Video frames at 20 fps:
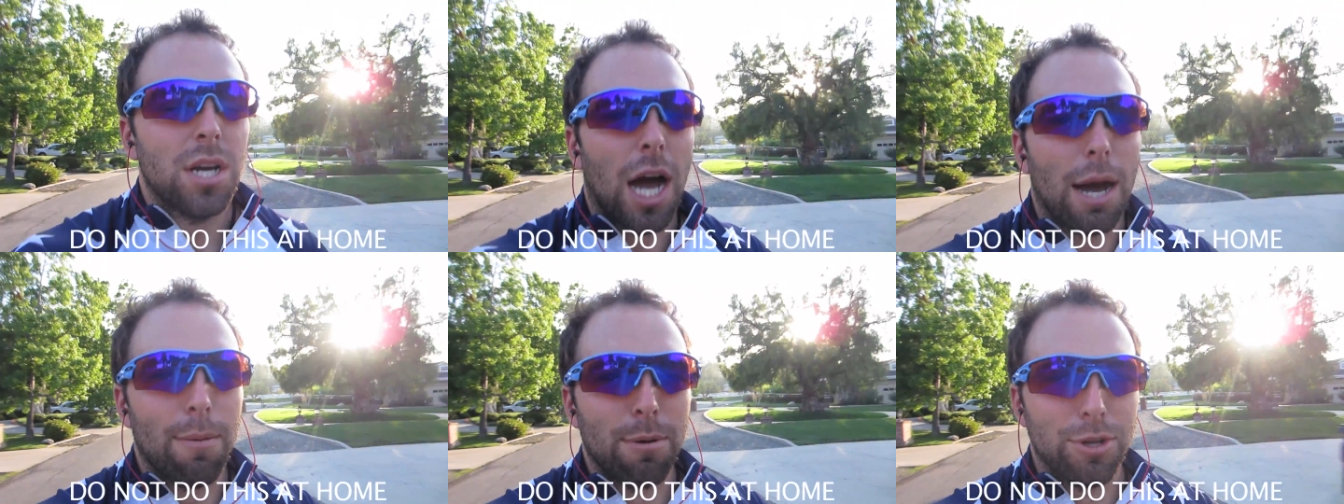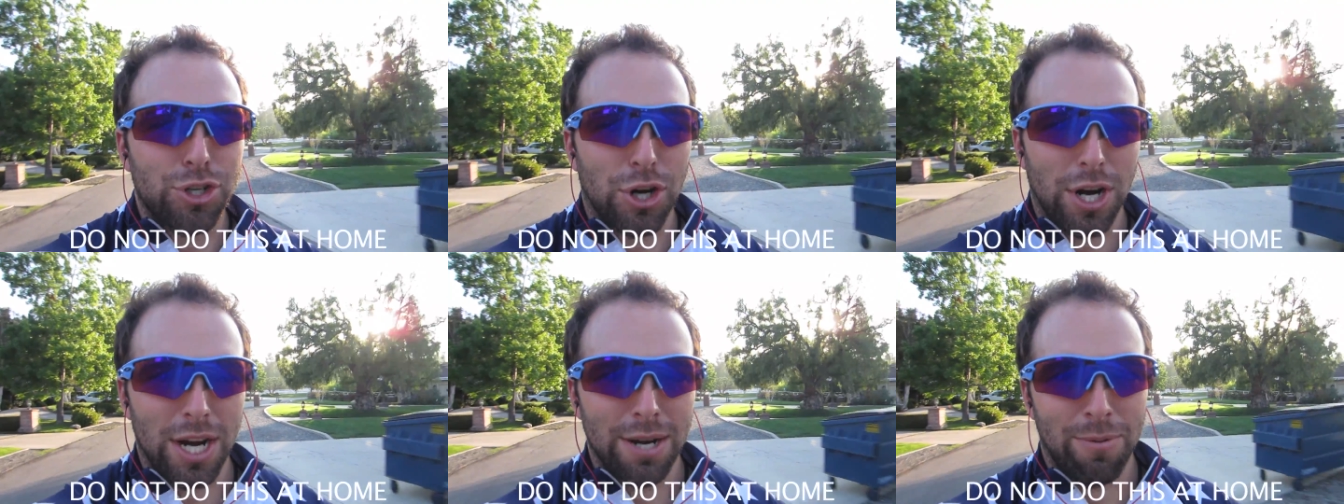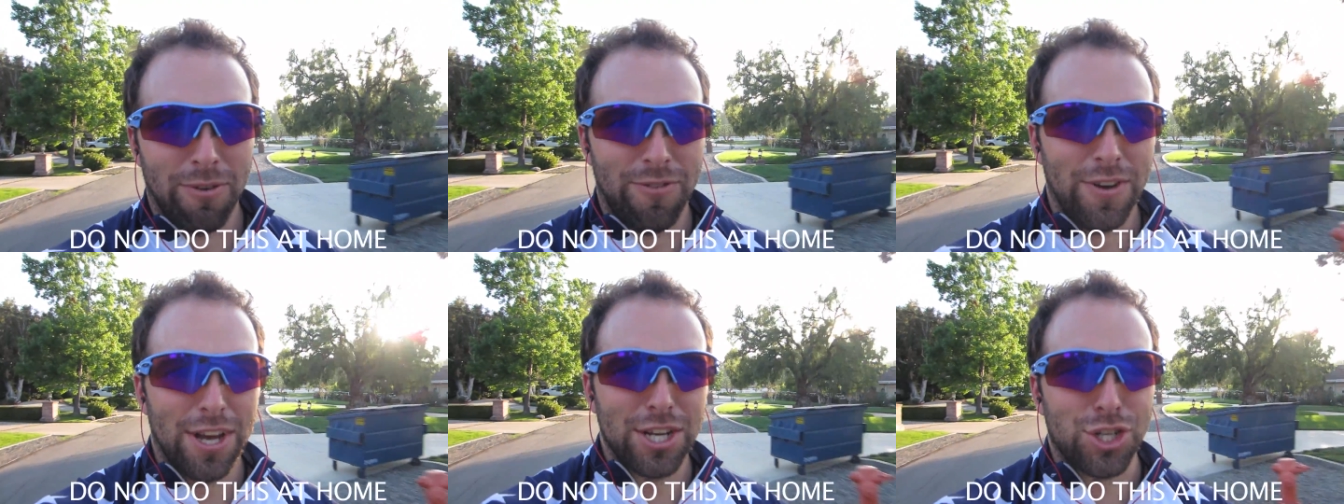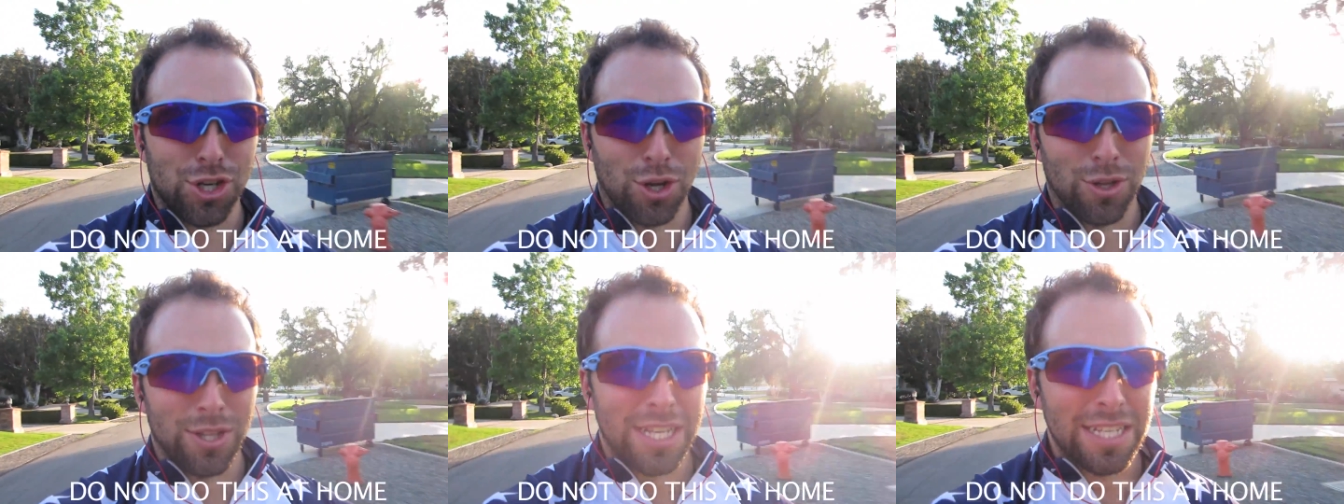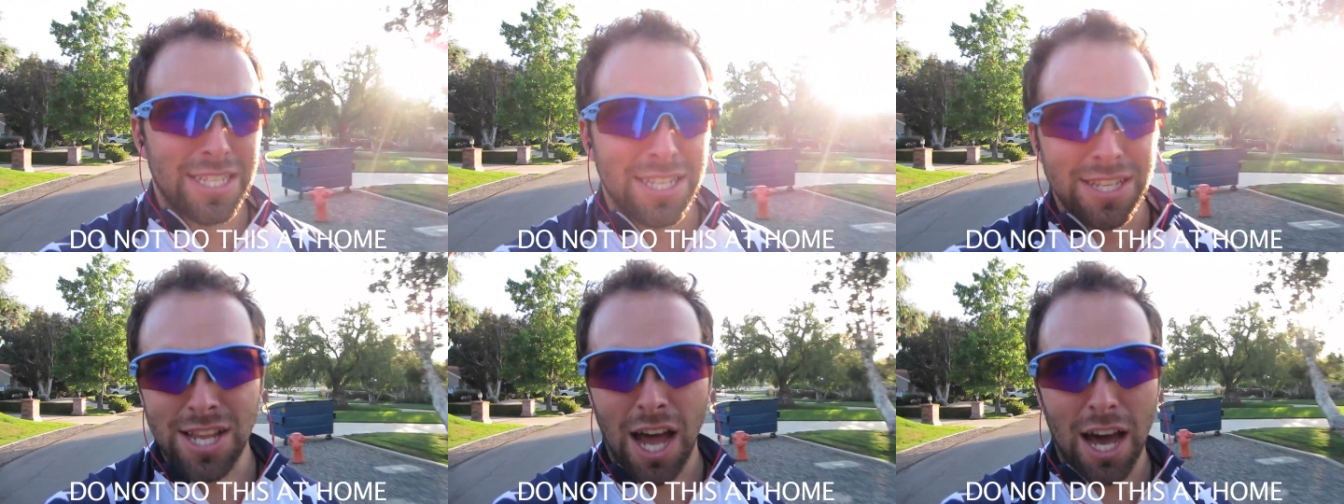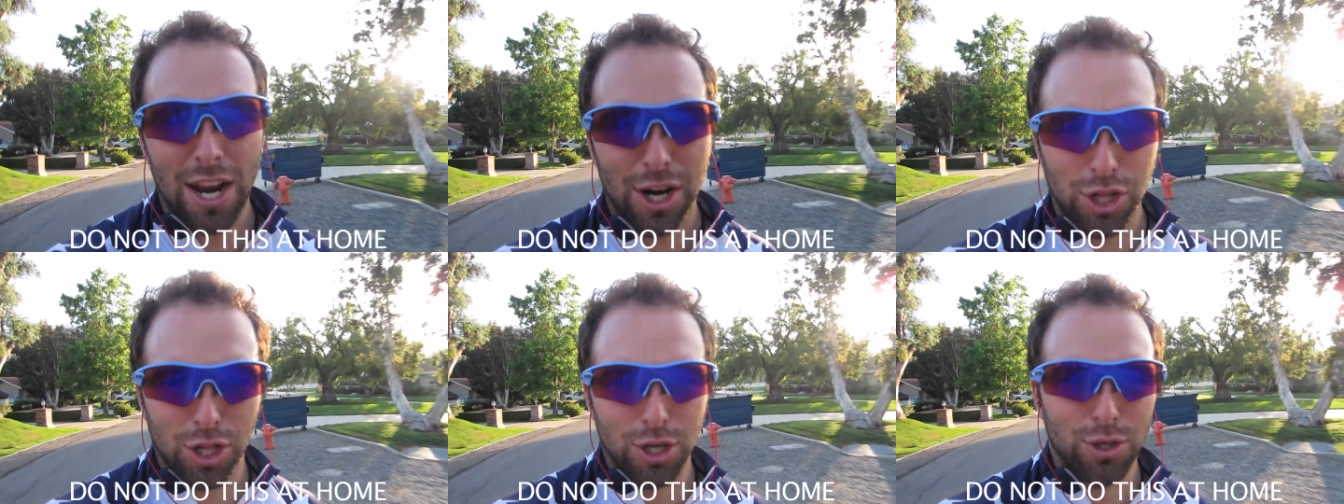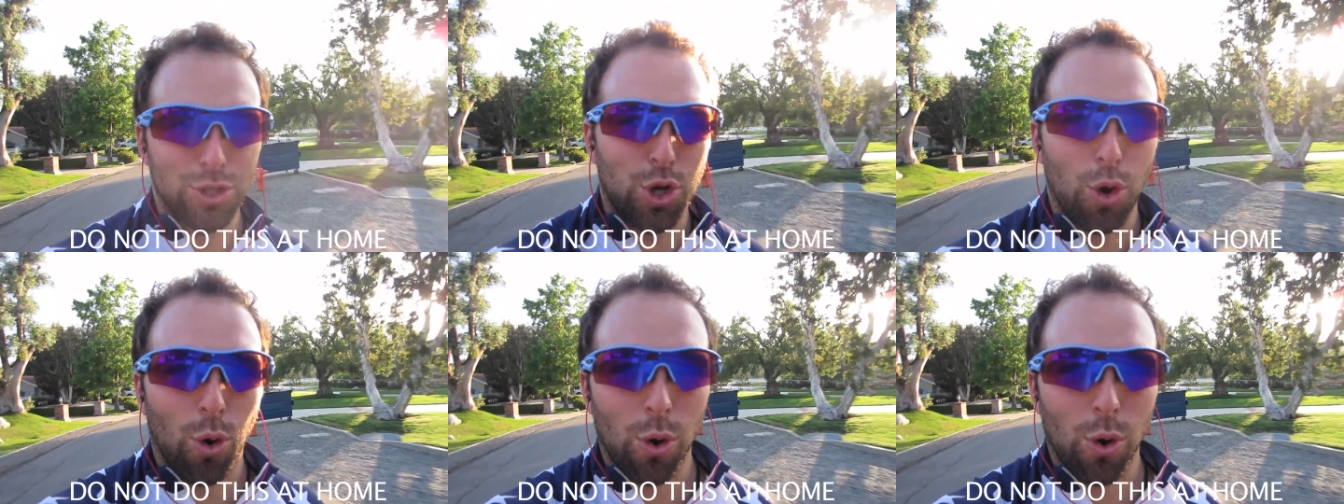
I'm a trained professional and this is not a closed